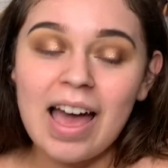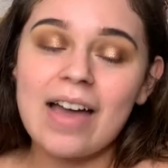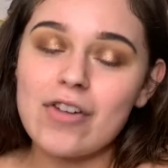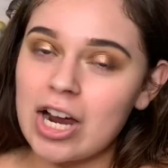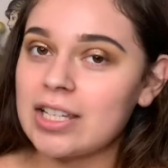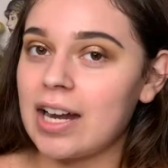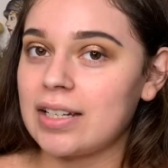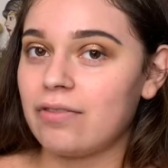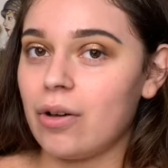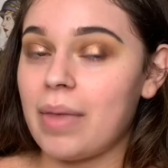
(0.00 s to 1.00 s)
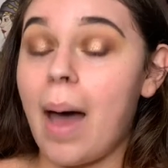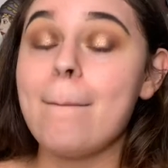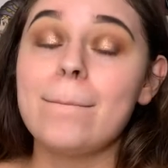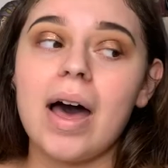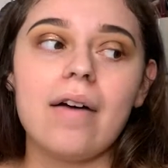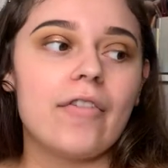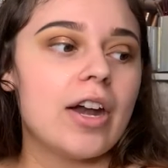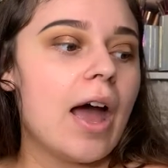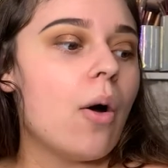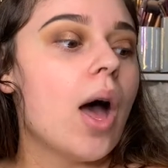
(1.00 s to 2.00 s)
I'm very excited to film that. But for
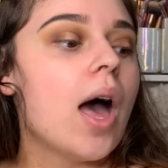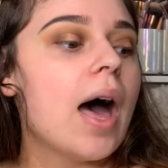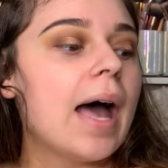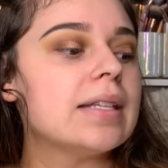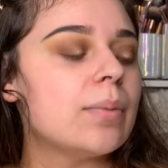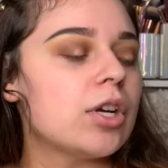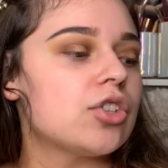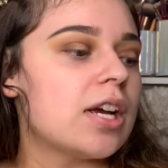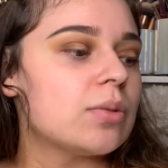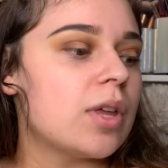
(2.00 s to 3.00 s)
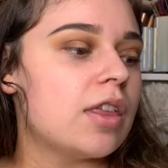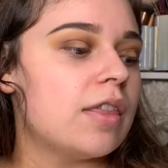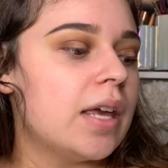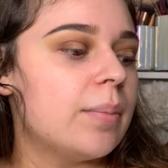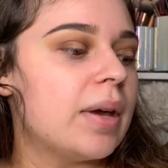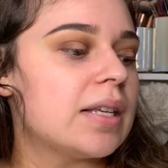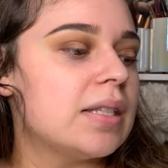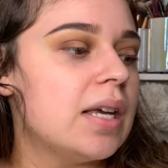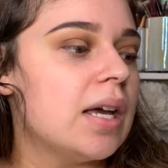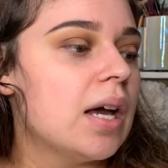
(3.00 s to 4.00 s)
now, I did moisturize with the Pixi